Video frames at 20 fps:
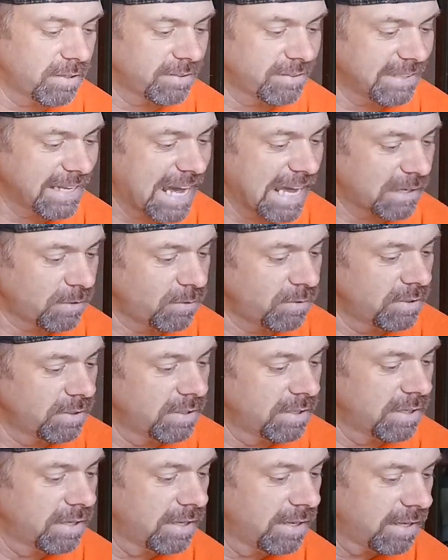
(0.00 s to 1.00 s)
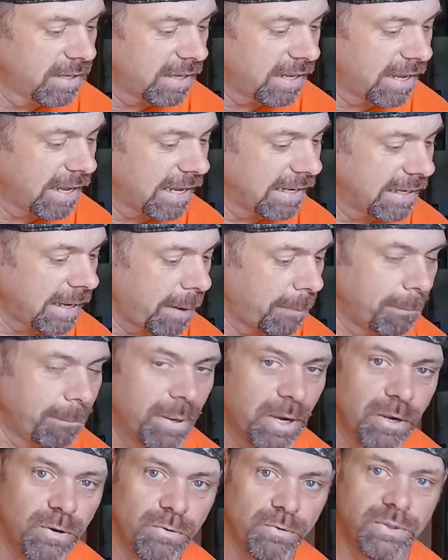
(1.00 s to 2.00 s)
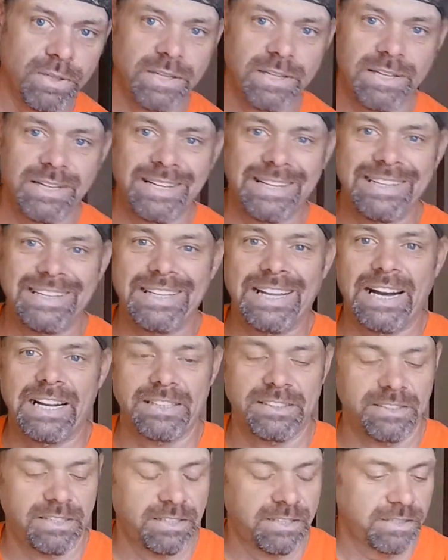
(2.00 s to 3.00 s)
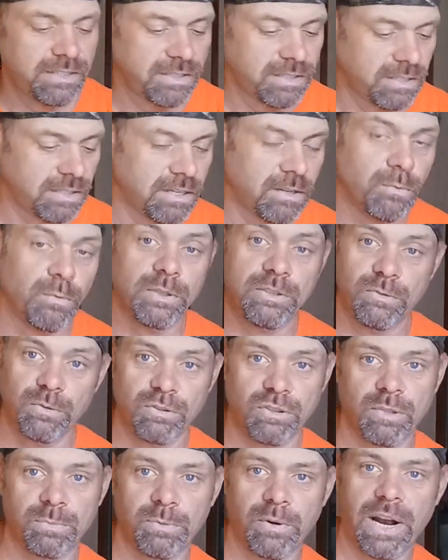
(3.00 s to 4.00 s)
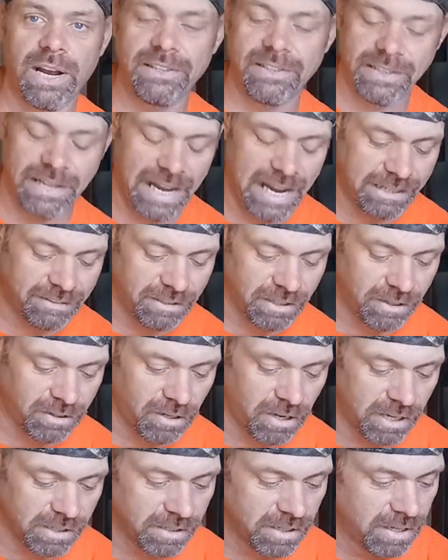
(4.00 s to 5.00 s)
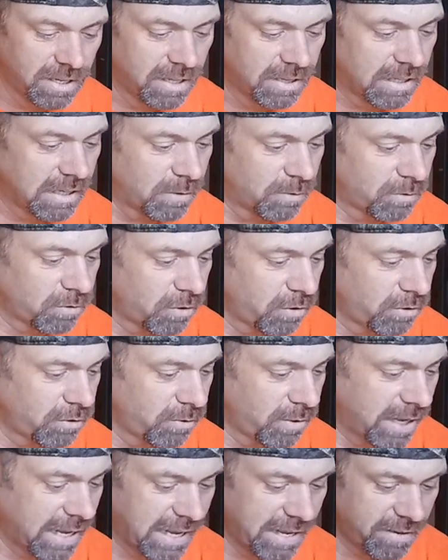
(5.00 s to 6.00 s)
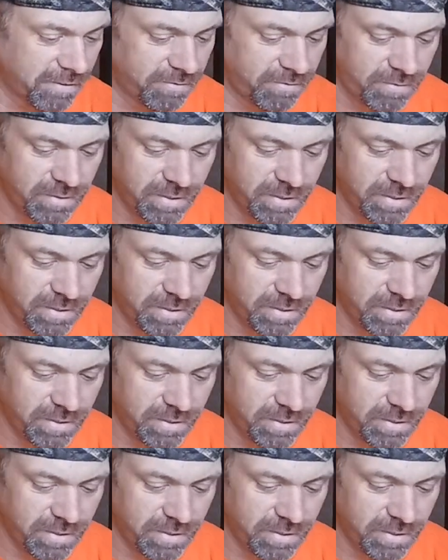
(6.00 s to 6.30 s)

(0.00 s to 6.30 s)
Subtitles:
saddle and a bone nut, which was surprising. I actually thought it was going to have